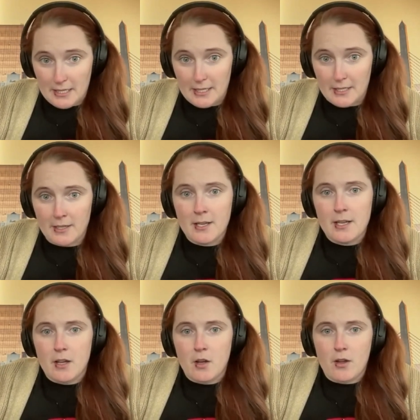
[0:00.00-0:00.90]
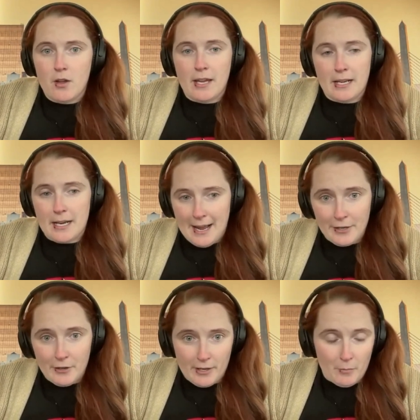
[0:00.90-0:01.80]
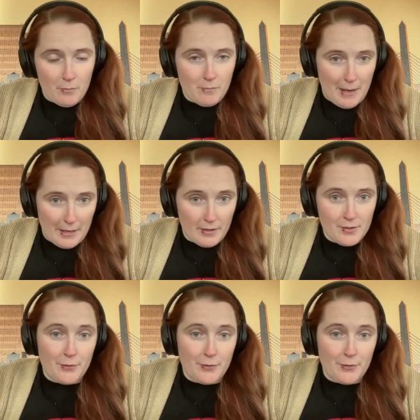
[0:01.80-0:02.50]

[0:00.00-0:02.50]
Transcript: data in an aggregate manner.